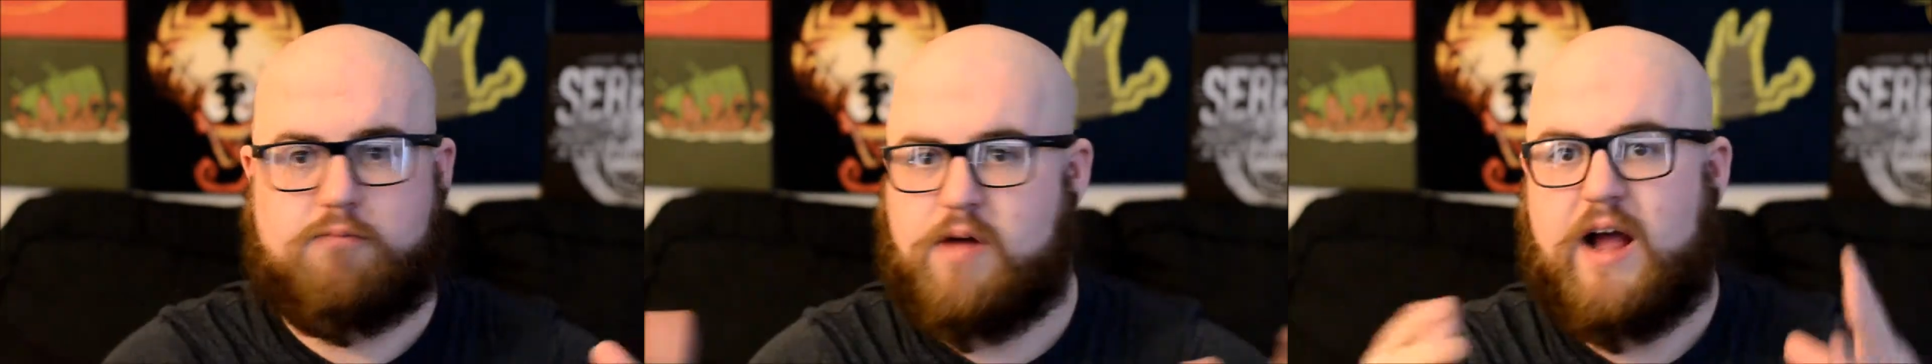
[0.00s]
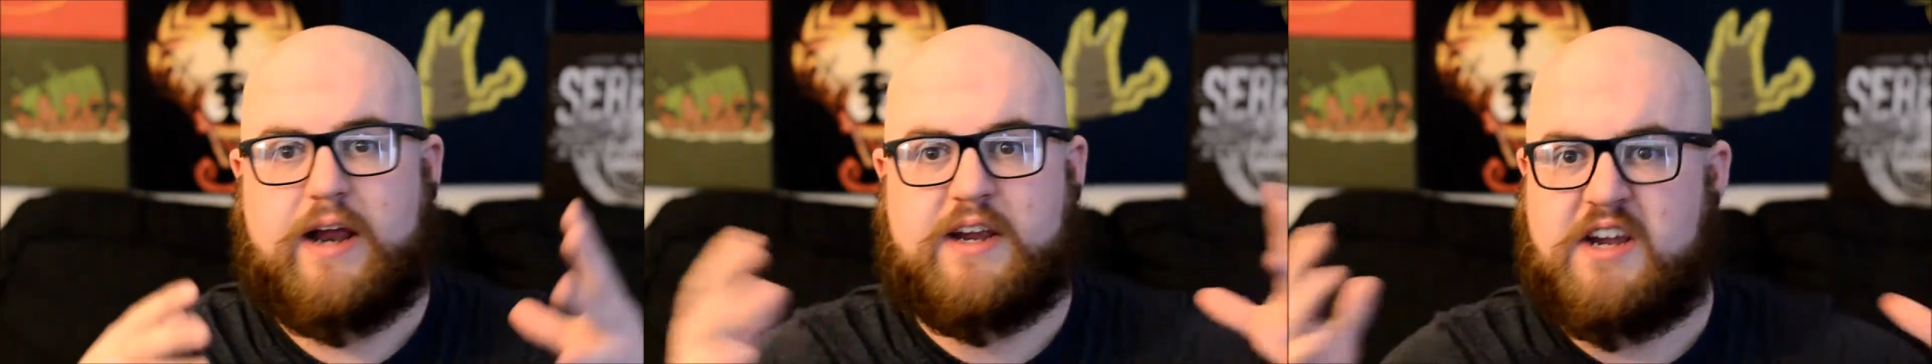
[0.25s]

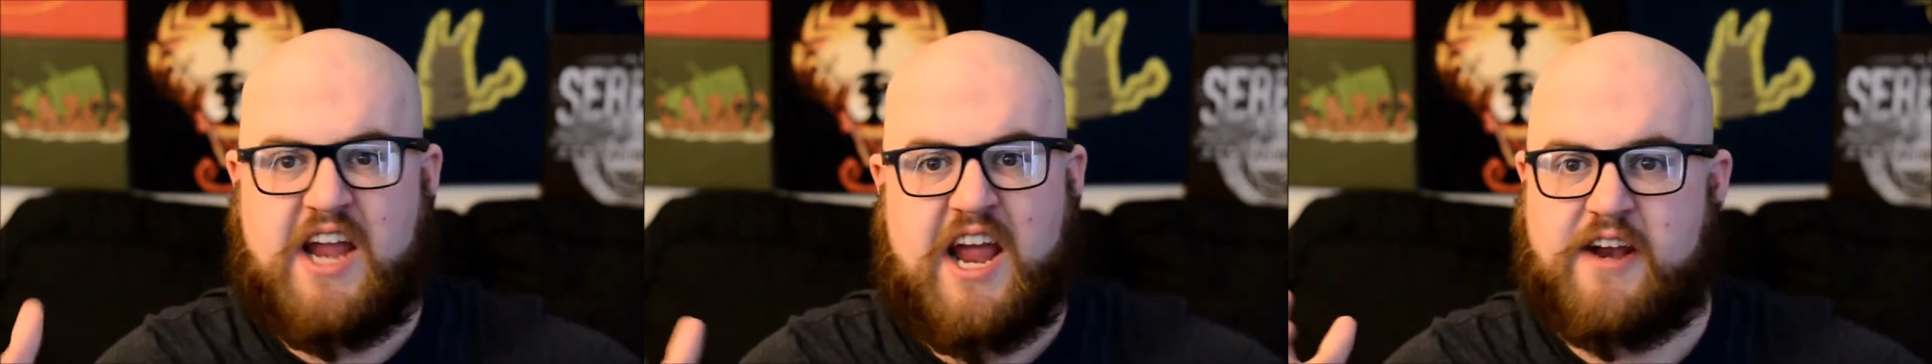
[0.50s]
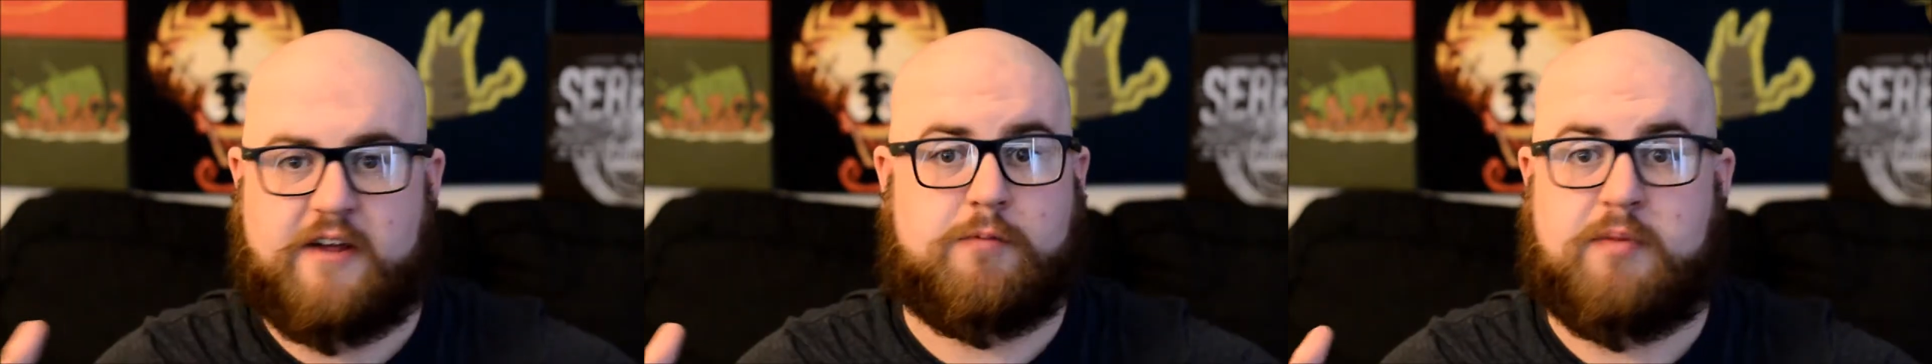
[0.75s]
I
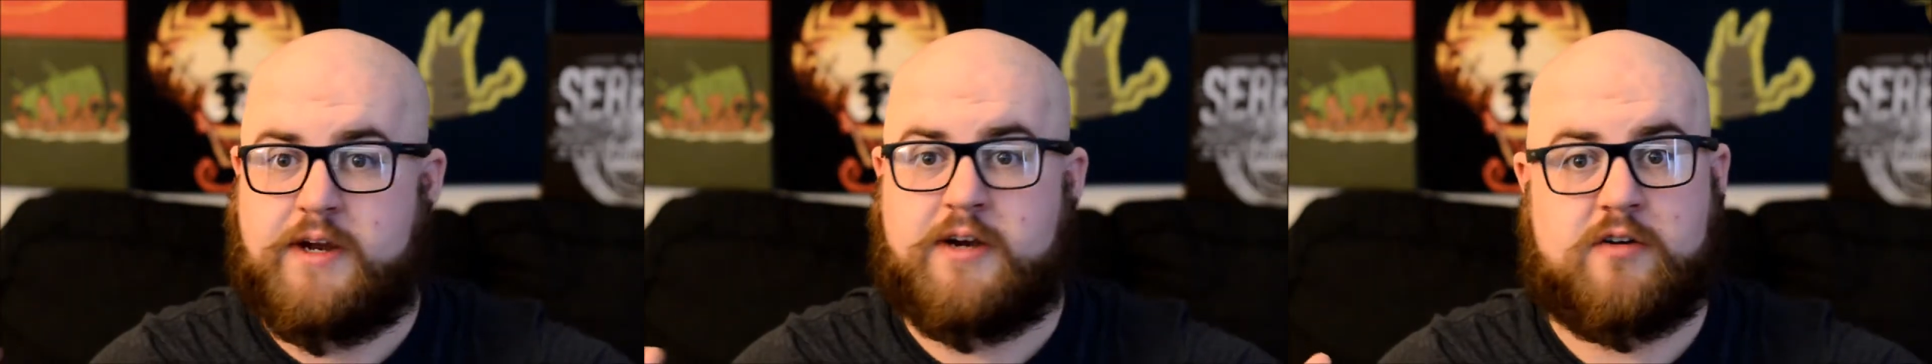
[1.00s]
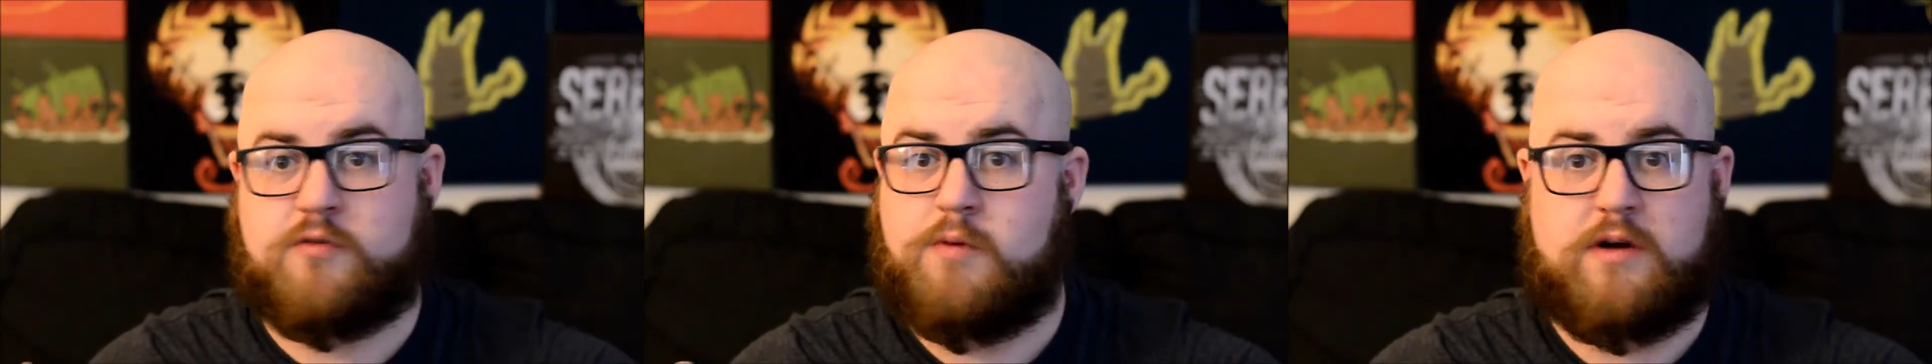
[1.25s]
can't explain it
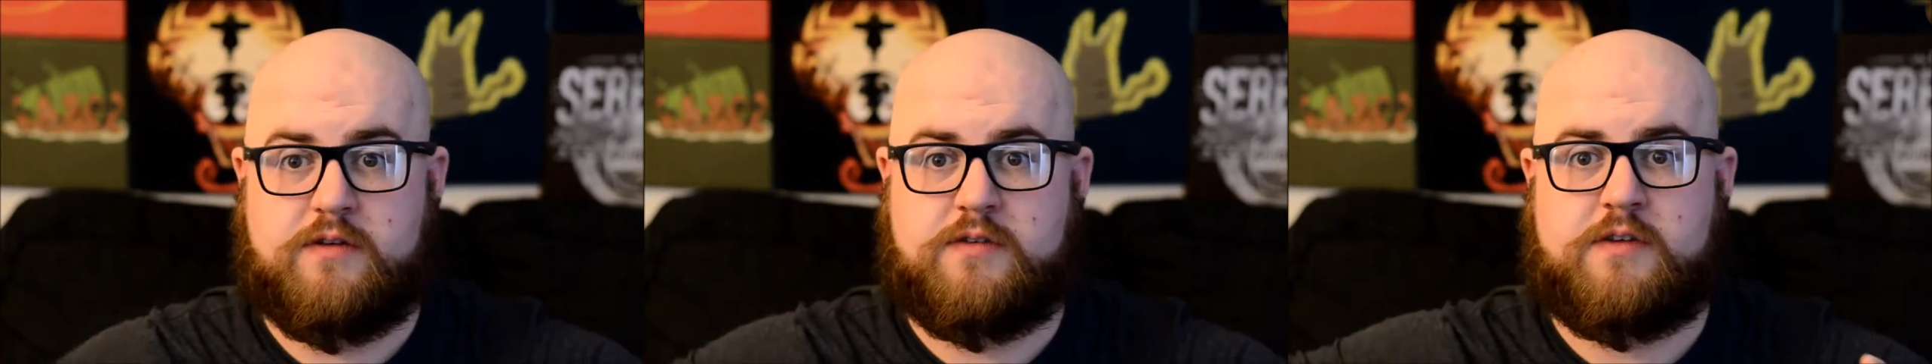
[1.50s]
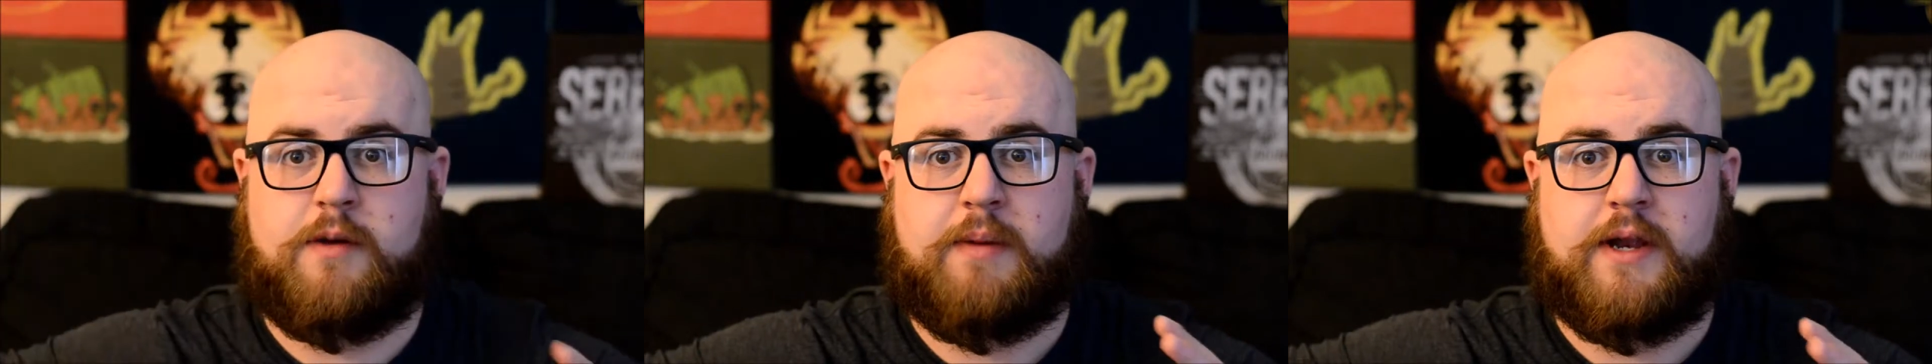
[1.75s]
as well as
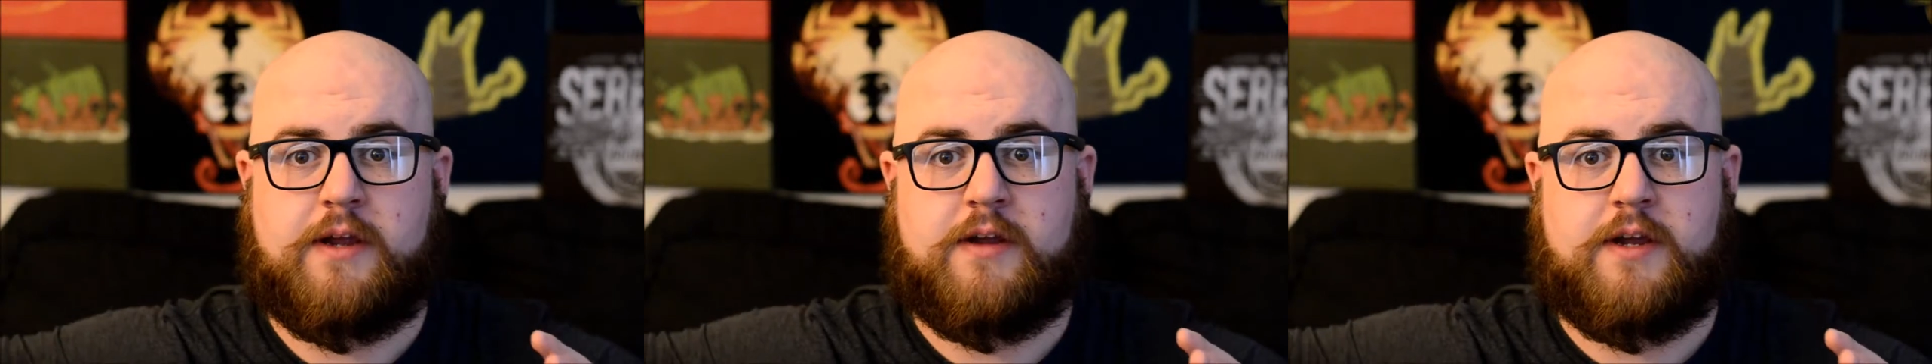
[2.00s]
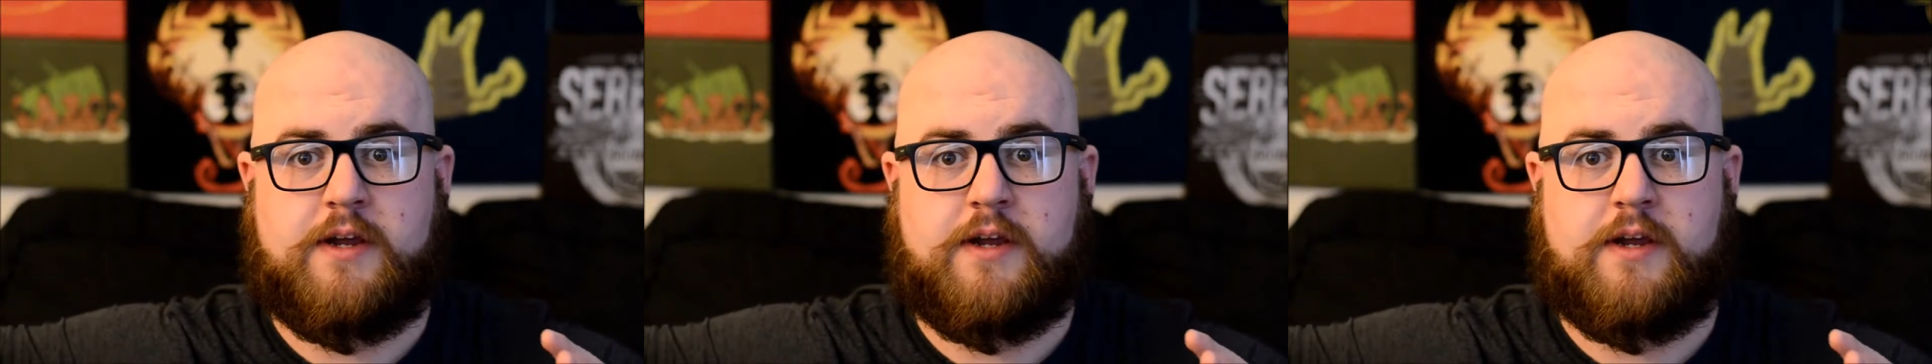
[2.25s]
somebody